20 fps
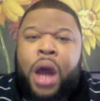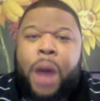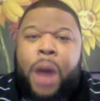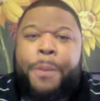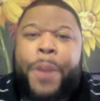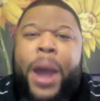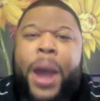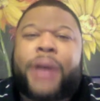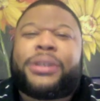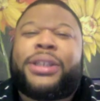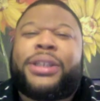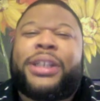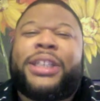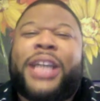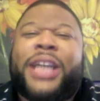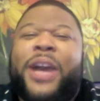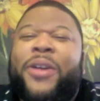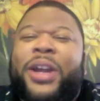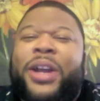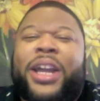I'm
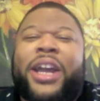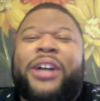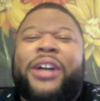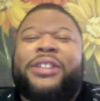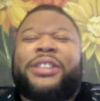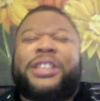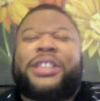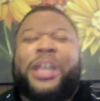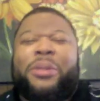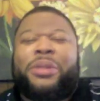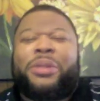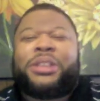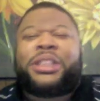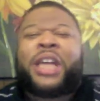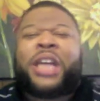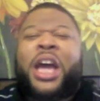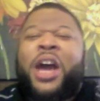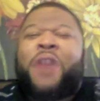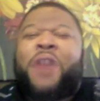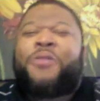Pastor Derrick L.
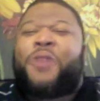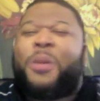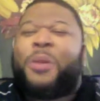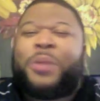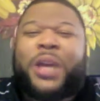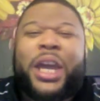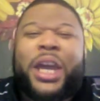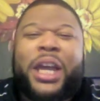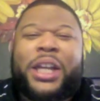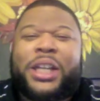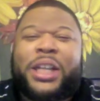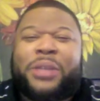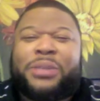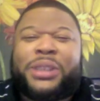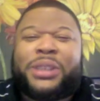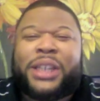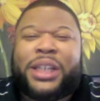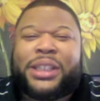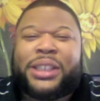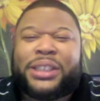Simmons from
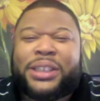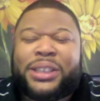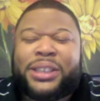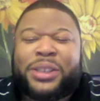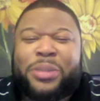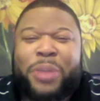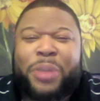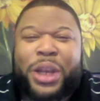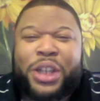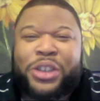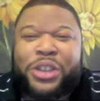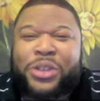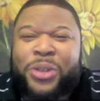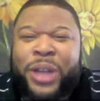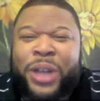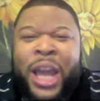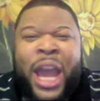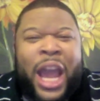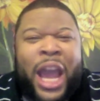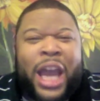Kingdom Citizens
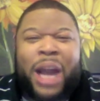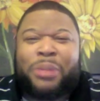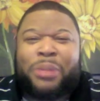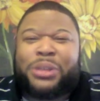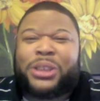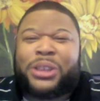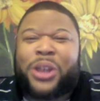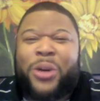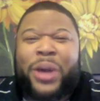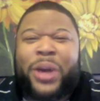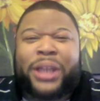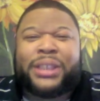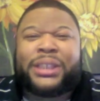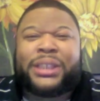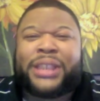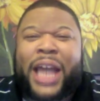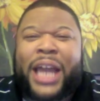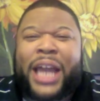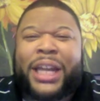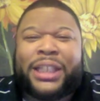Ministry, and I'm so
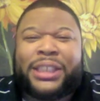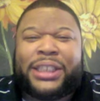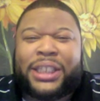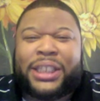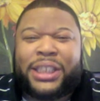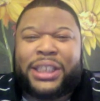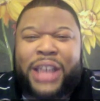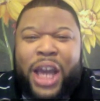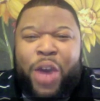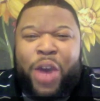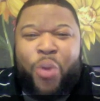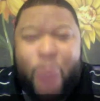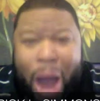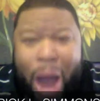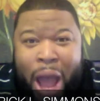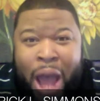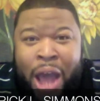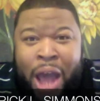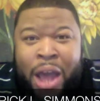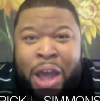excited today.
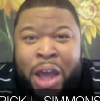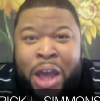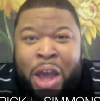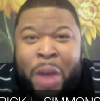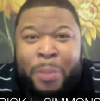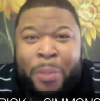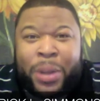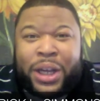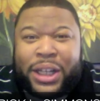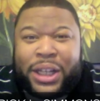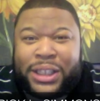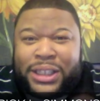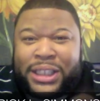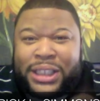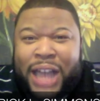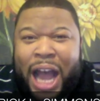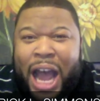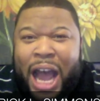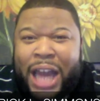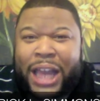Why?
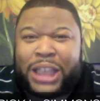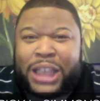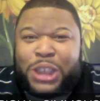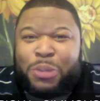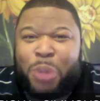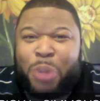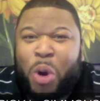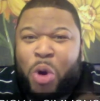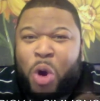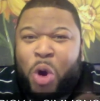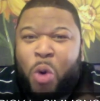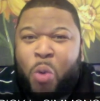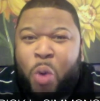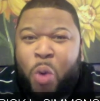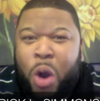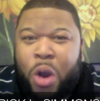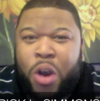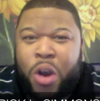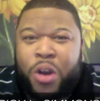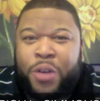Because God has spoke a
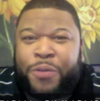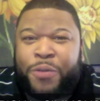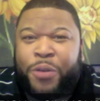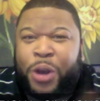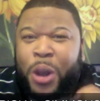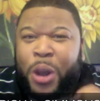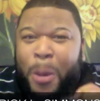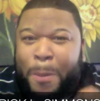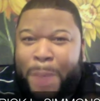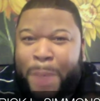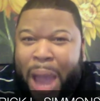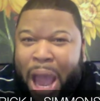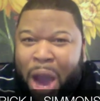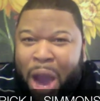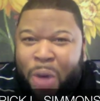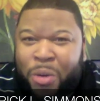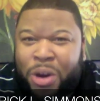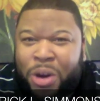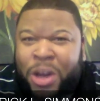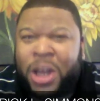word full of
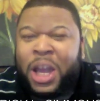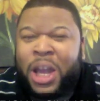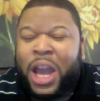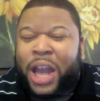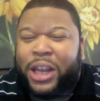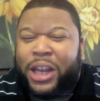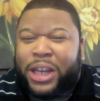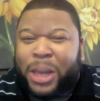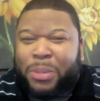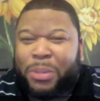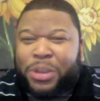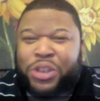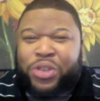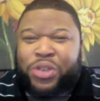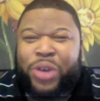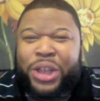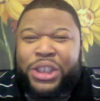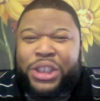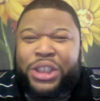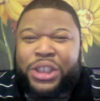power and
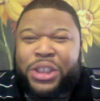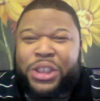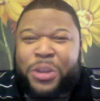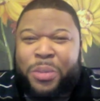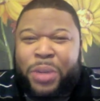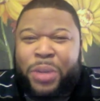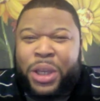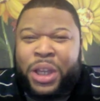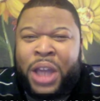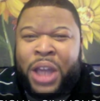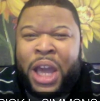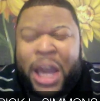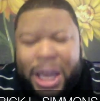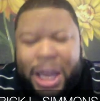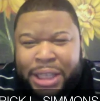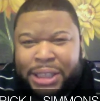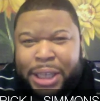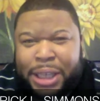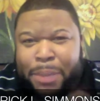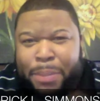demonstration to me.
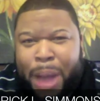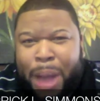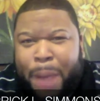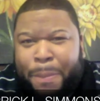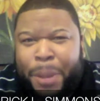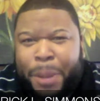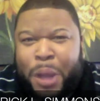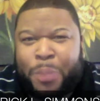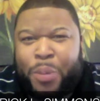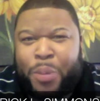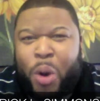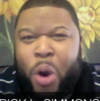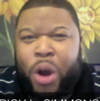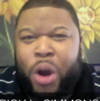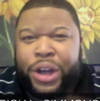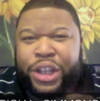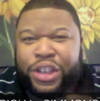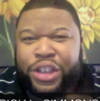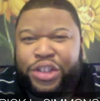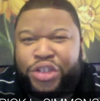He said, my
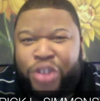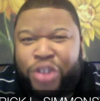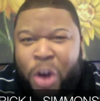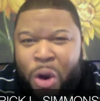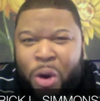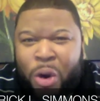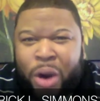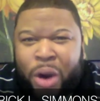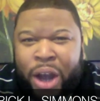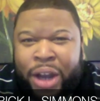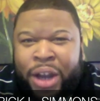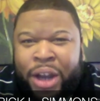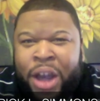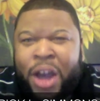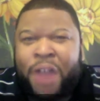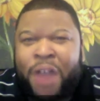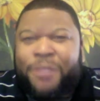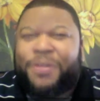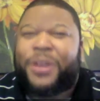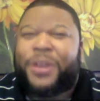people are destroyed
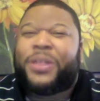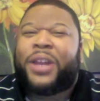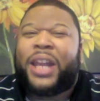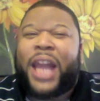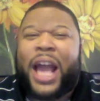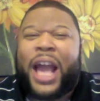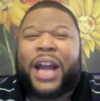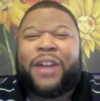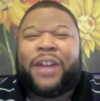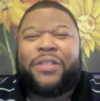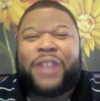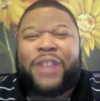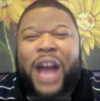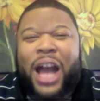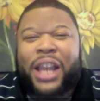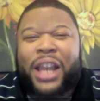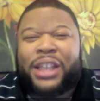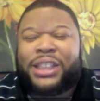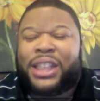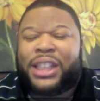for the lack of
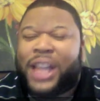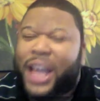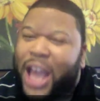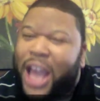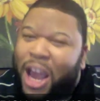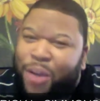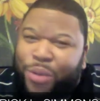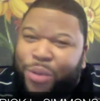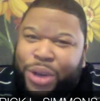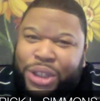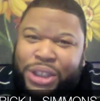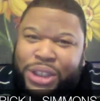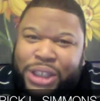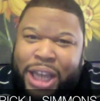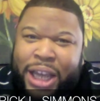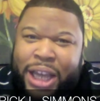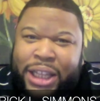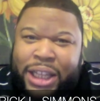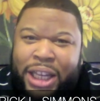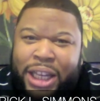knowledge, and they have
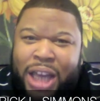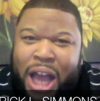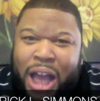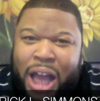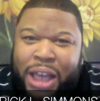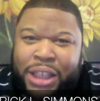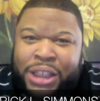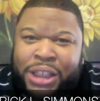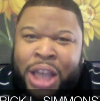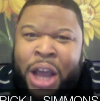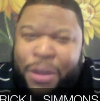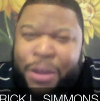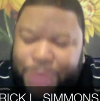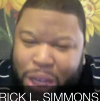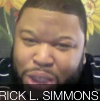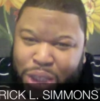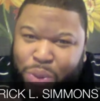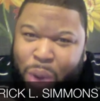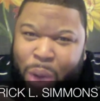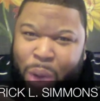rejected knowledge.
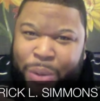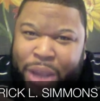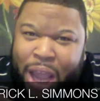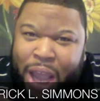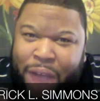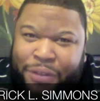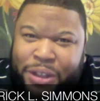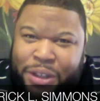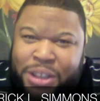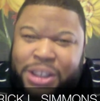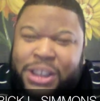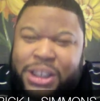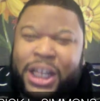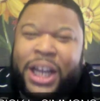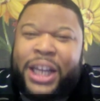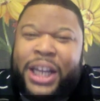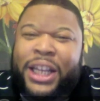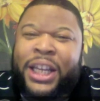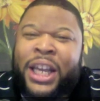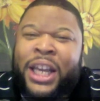That's why we have to
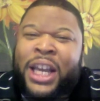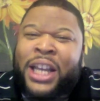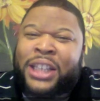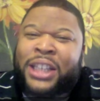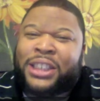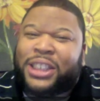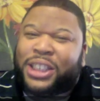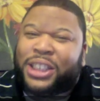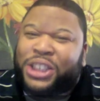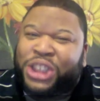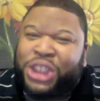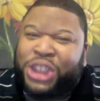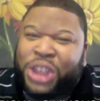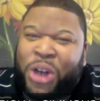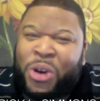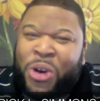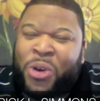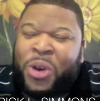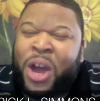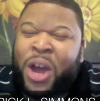study to
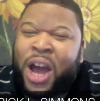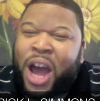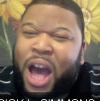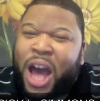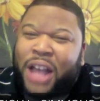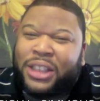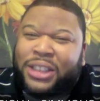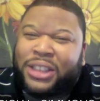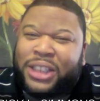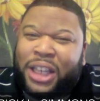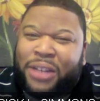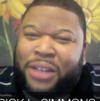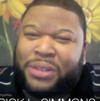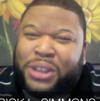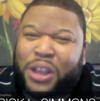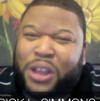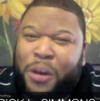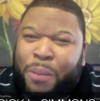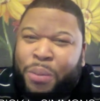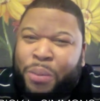show
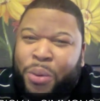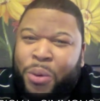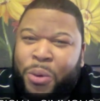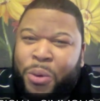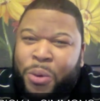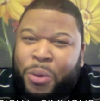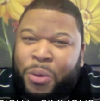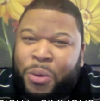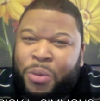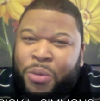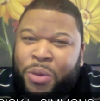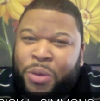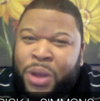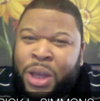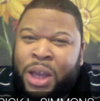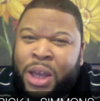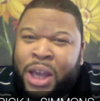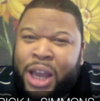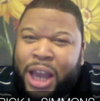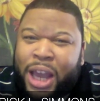ourselves approved.
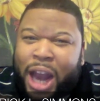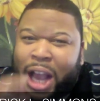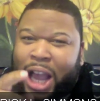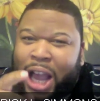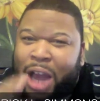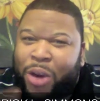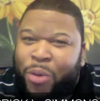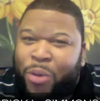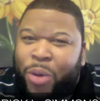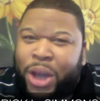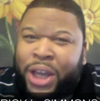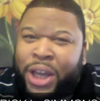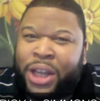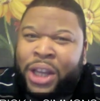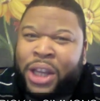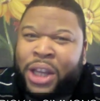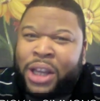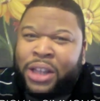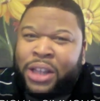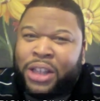And I got a
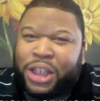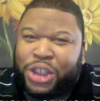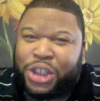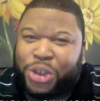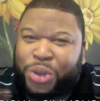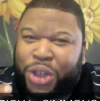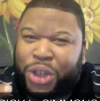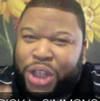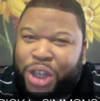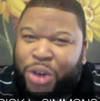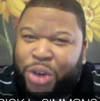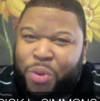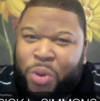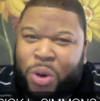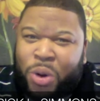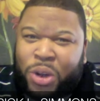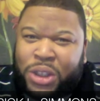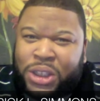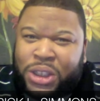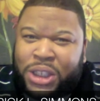way that you can get a
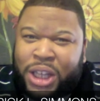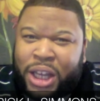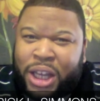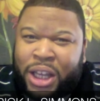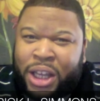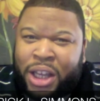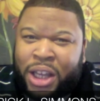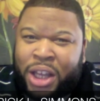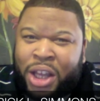word today.